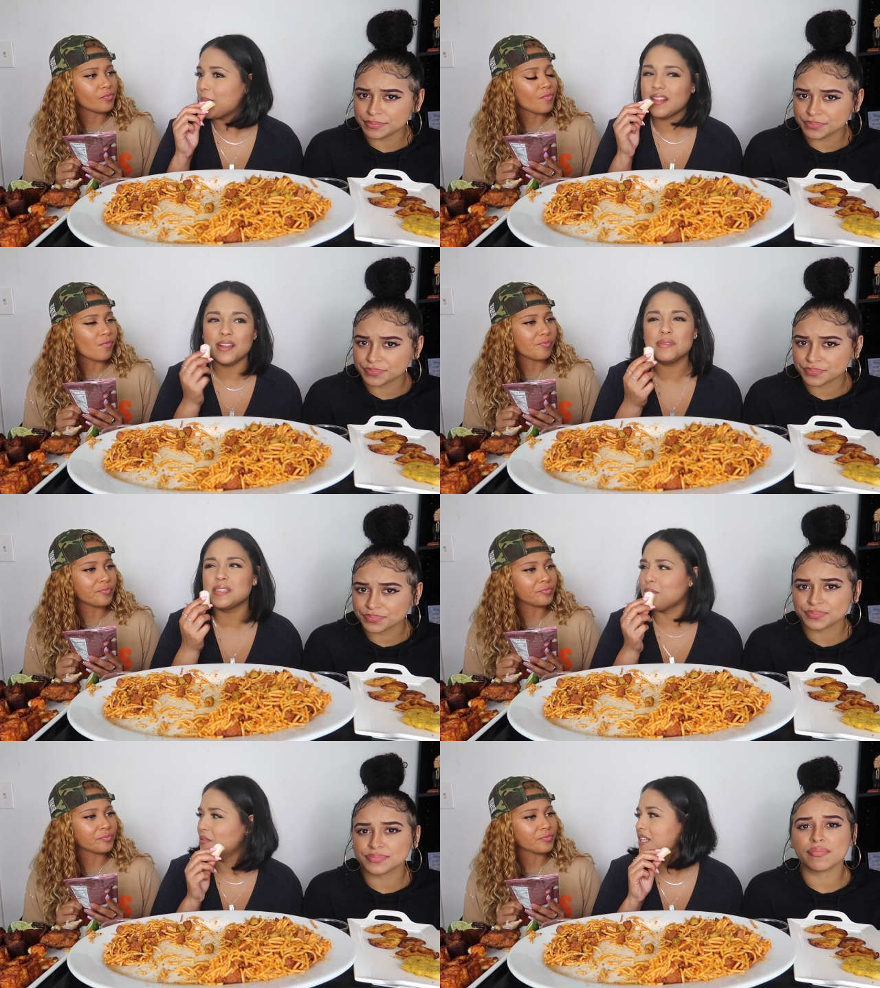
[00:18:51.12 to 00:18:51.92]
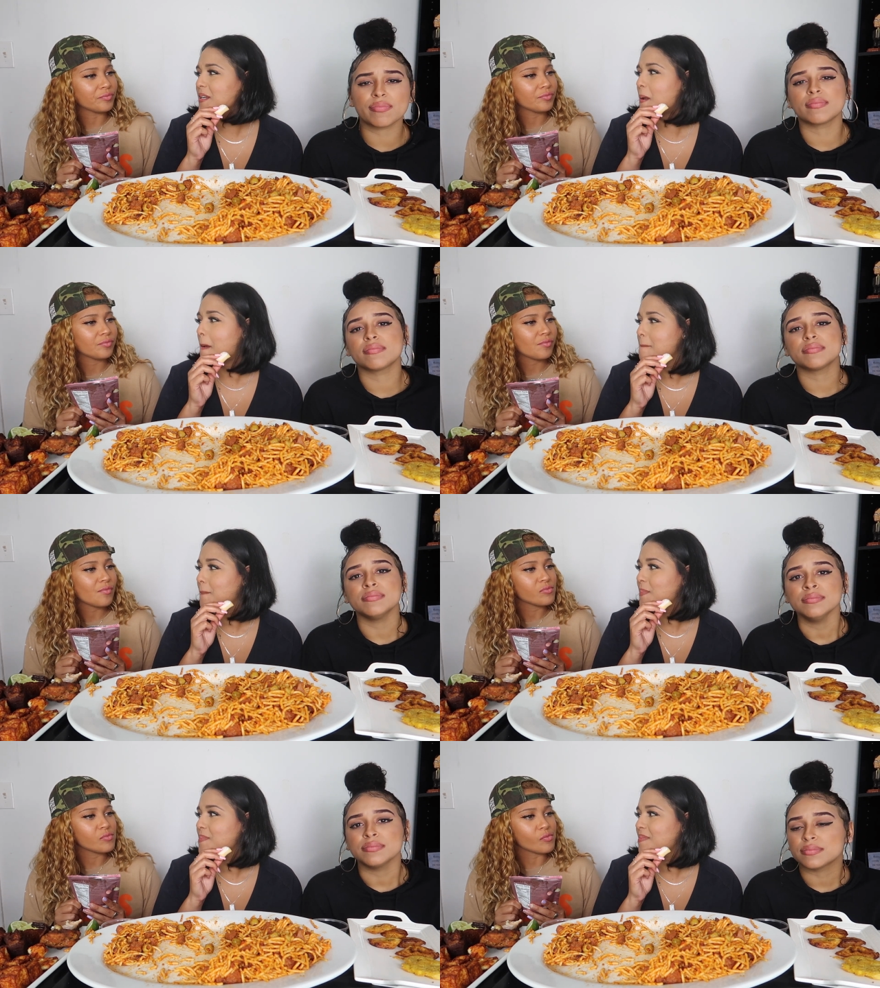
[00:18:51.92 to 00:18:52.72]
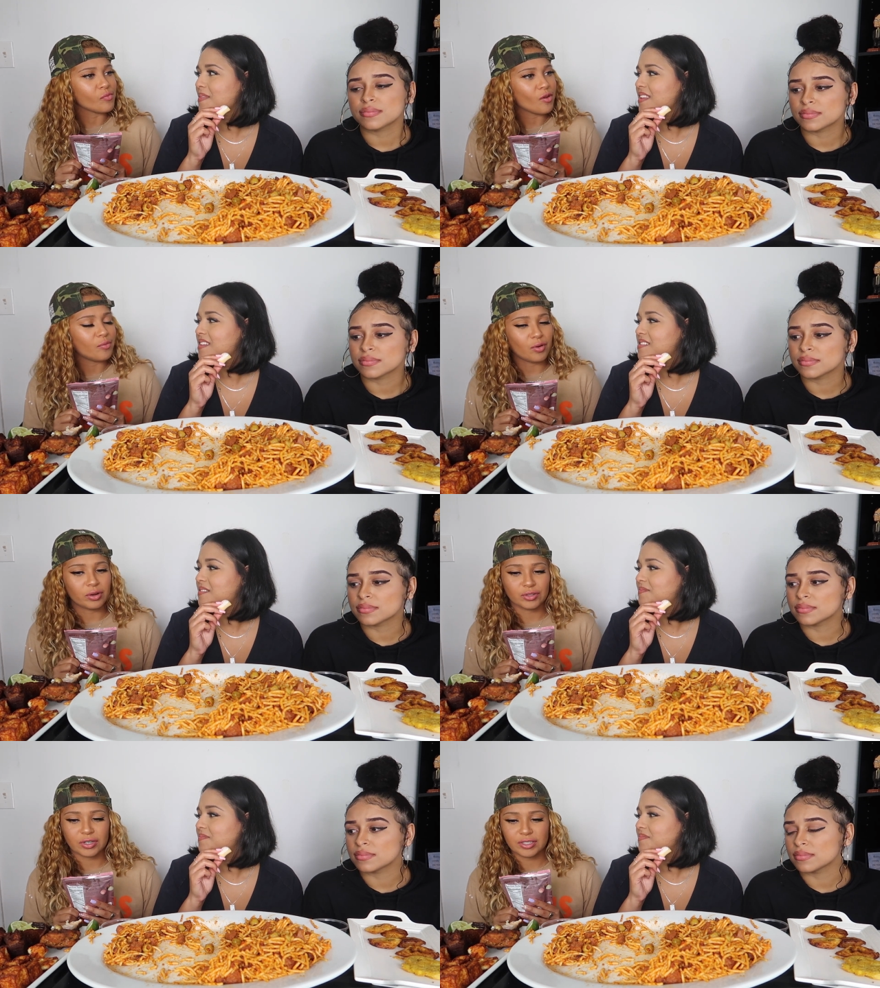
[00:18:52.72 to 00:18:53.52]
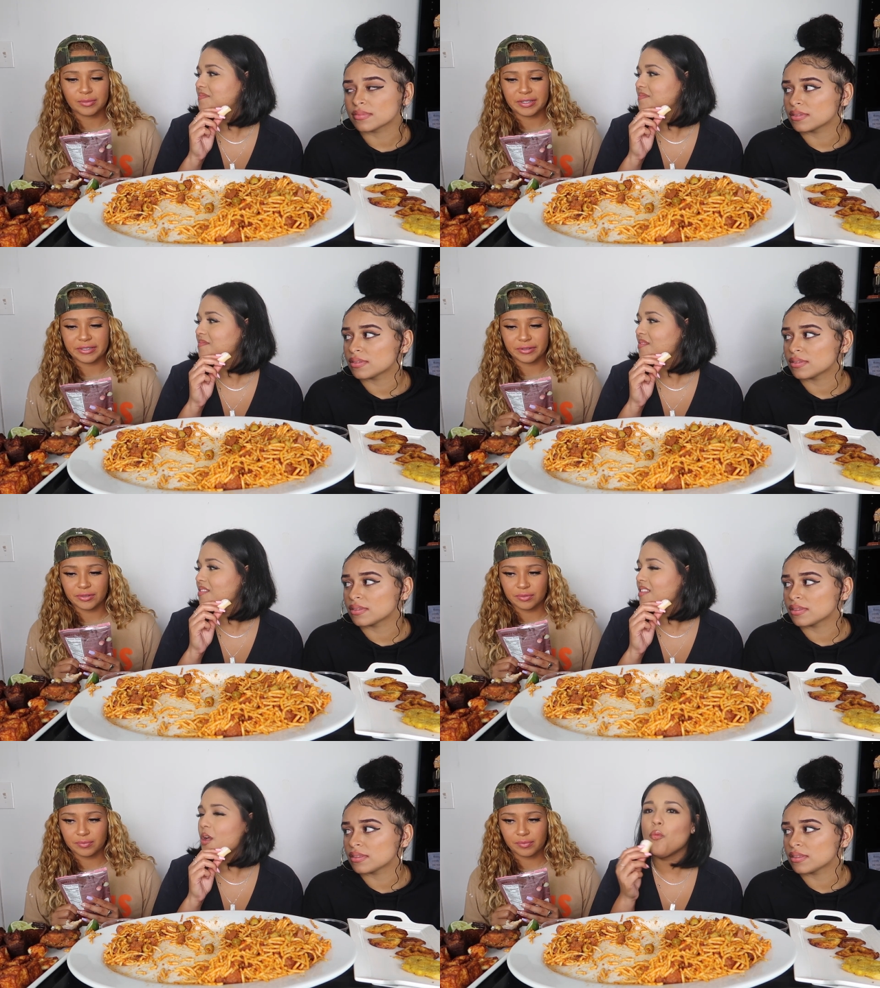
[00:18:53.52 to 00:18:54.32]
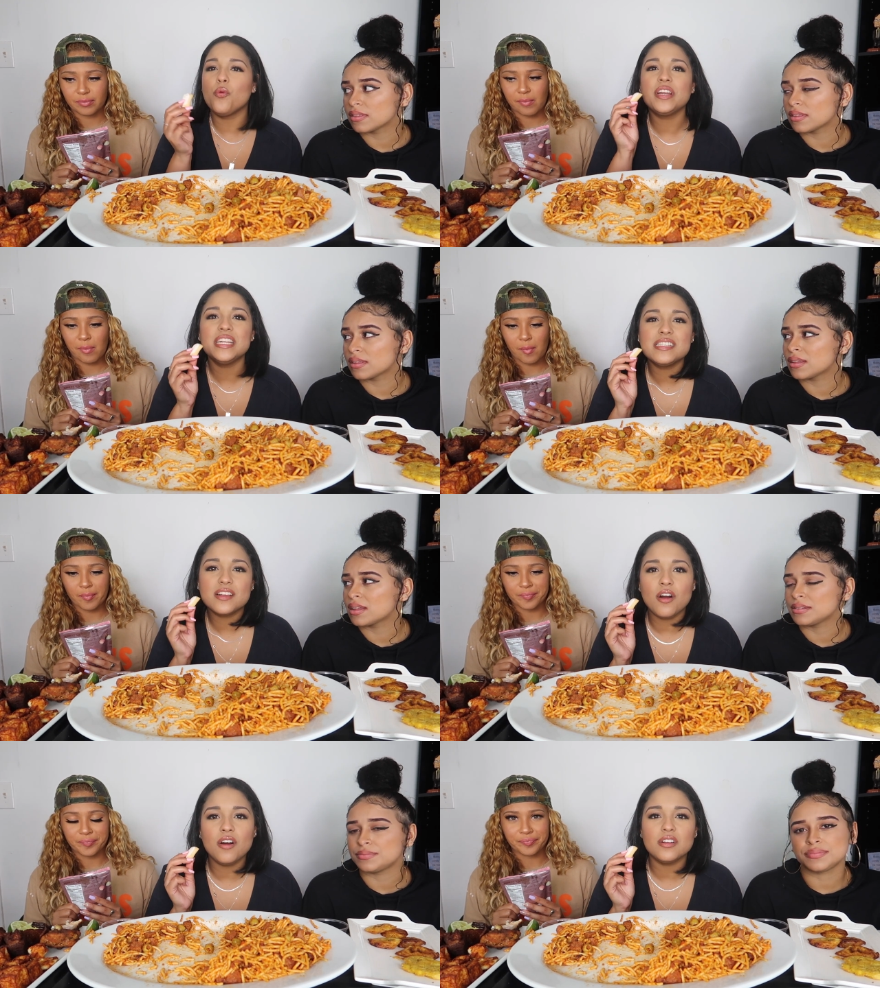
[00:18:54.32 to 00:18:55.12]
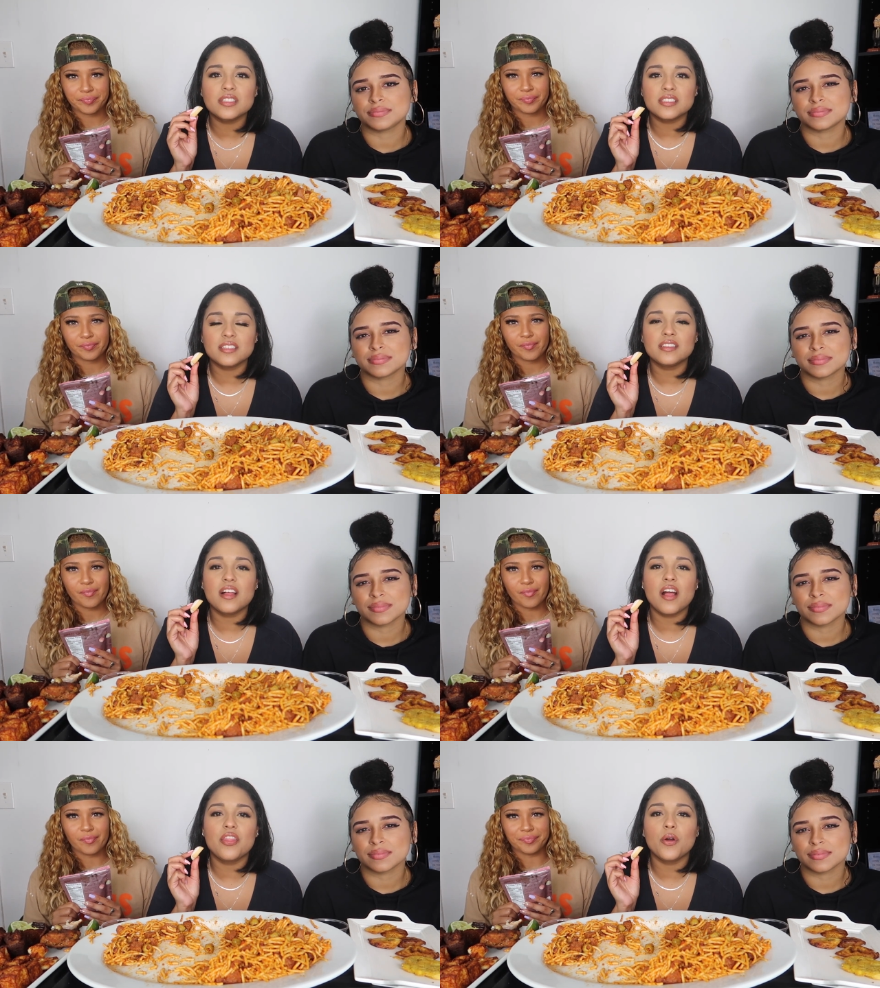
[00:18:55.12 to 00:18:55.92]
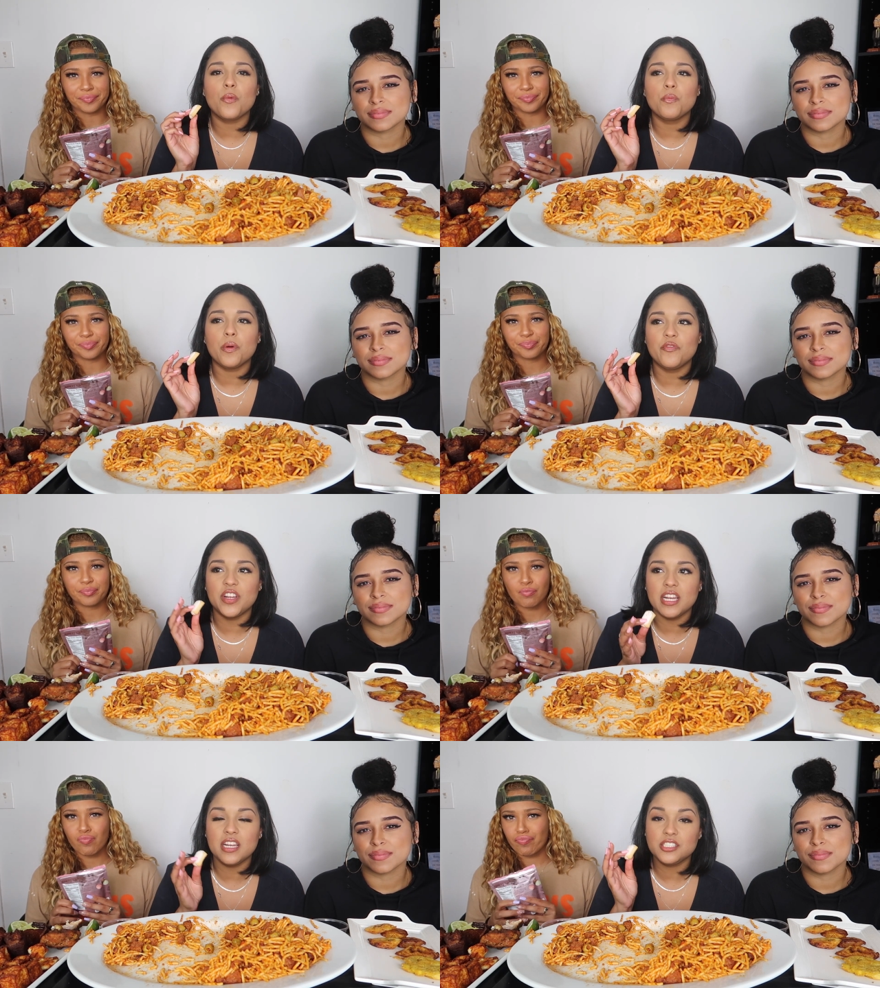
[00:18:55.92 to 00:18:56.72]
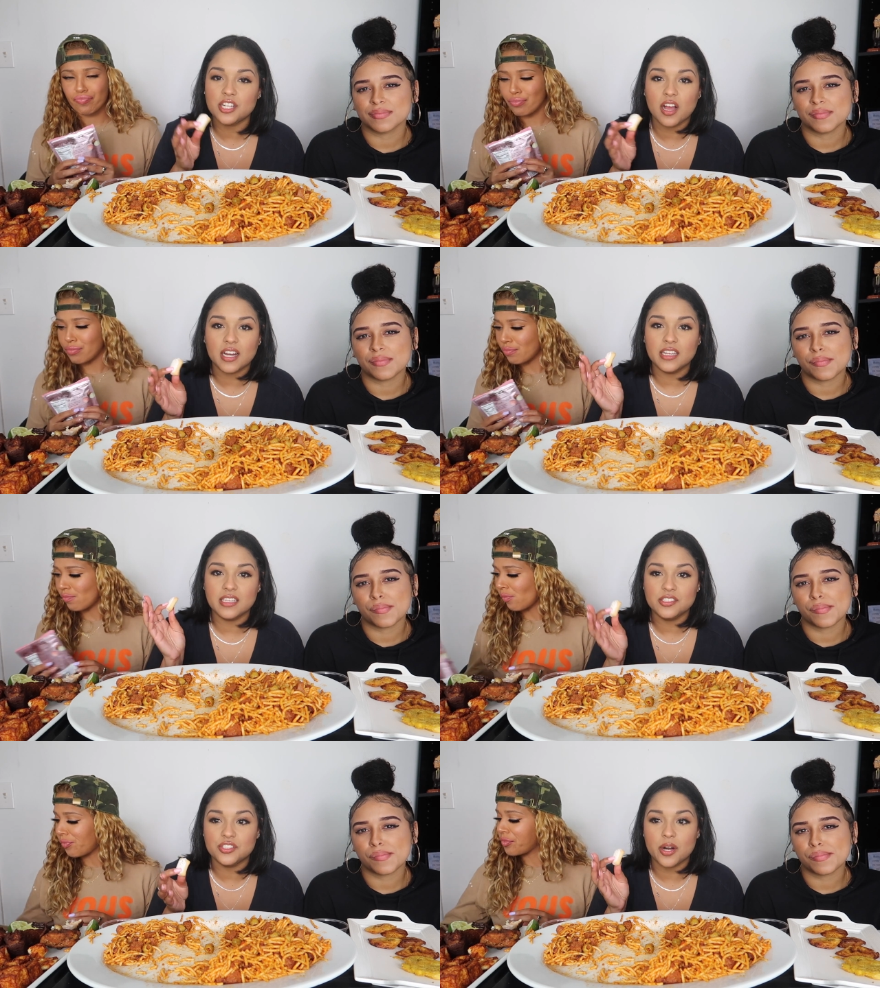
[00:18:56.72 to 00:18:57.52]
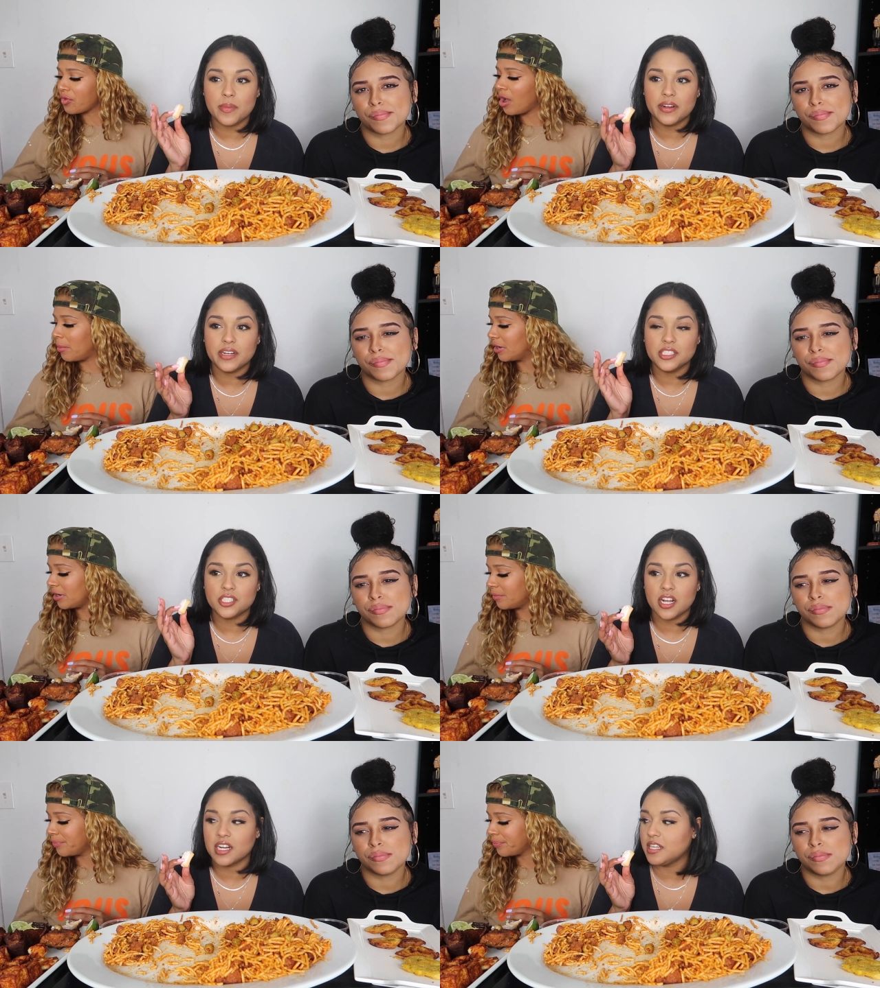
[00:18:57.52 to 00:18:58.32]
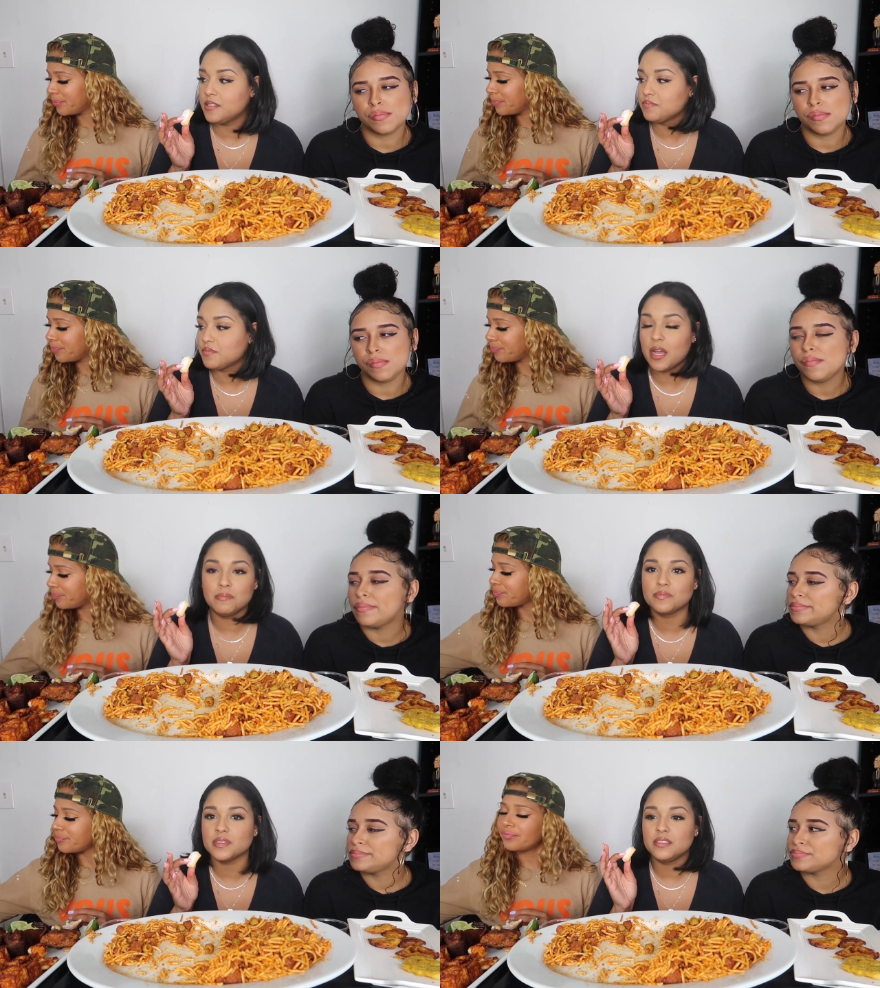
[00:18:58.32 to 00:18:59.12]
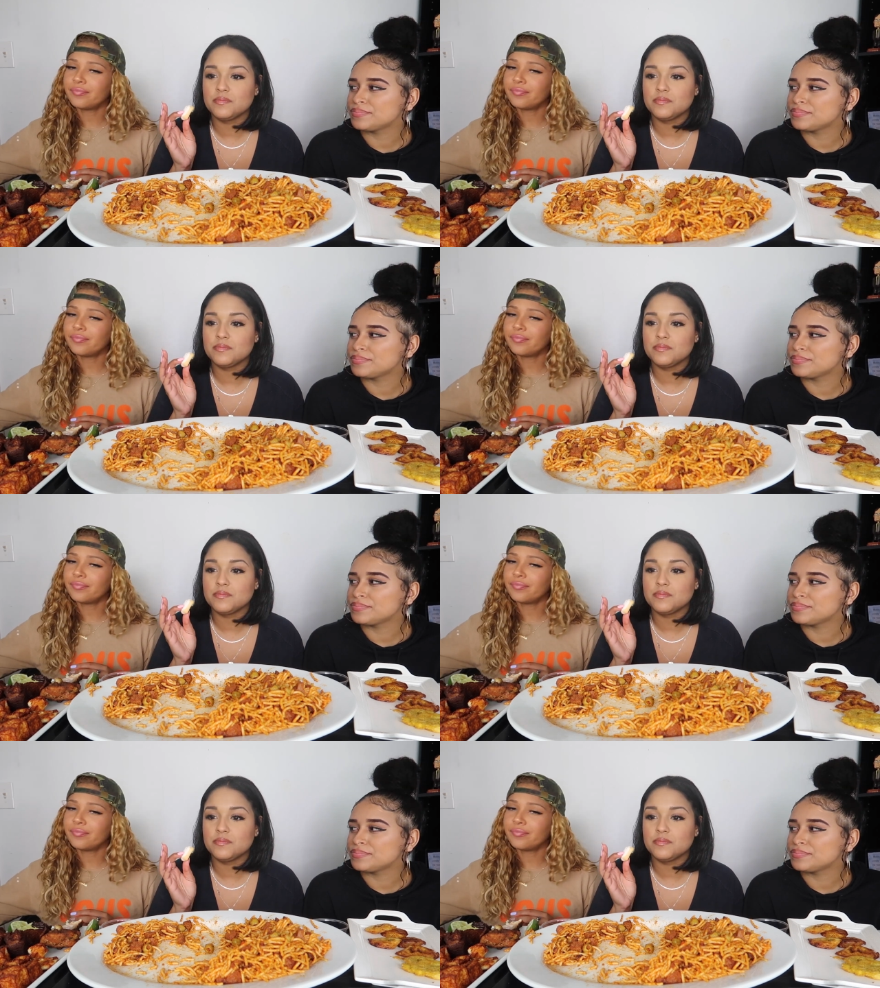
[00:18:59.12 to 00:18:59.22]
Speaker 1: I thought it was Napoleon. No, it's called something else. What is it called? The vanilla chocolate and strawberry Vanilla chocolate. Um.